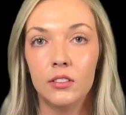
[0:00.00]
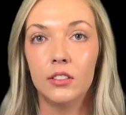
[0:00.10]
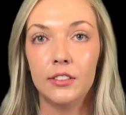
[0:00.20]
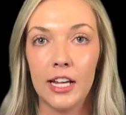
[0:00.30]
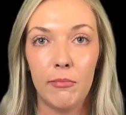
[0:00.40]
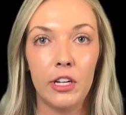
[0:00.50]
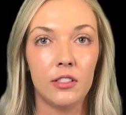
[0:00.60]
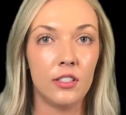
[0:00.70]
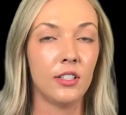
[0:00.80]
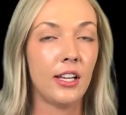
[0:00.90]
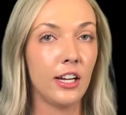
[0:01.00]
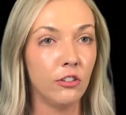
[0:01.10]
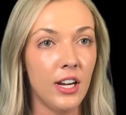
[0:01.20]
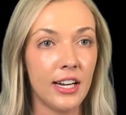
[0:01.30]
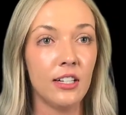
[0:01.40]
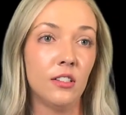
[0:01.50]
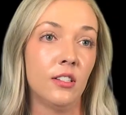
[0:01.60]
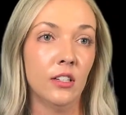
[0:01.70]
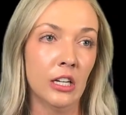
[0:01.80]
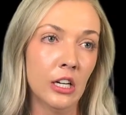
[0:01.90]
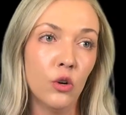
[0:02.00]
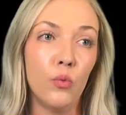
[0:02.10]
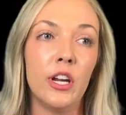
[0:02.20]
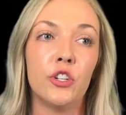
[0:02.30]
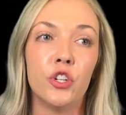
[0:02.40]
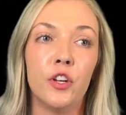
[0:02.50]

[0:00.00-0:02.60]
debits and credits, we ensure